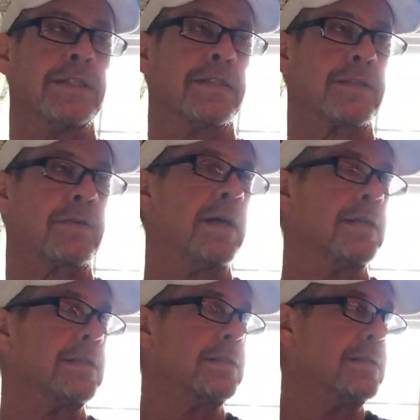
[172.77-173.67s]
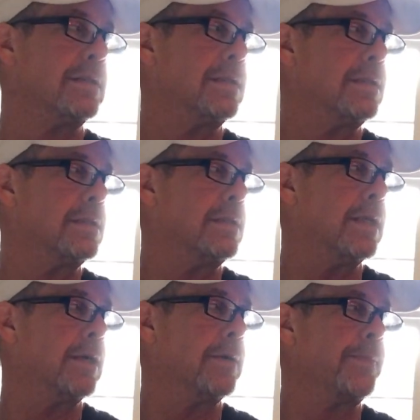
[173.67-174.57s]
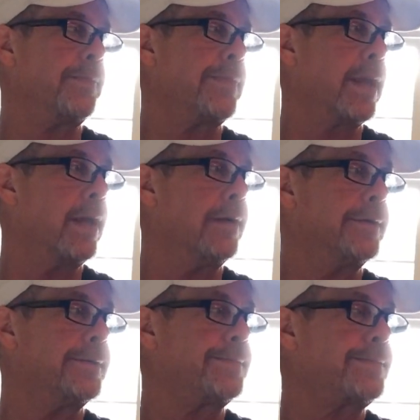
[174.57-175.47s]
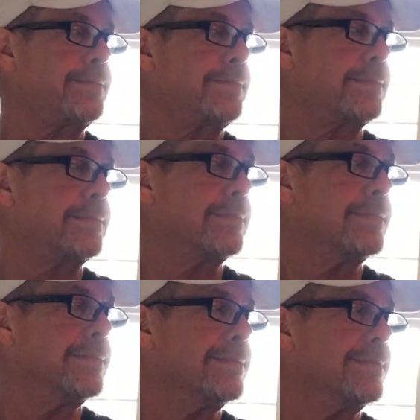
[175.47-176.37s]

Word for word: no that's kind of cool and then like us who actually do get tired i mean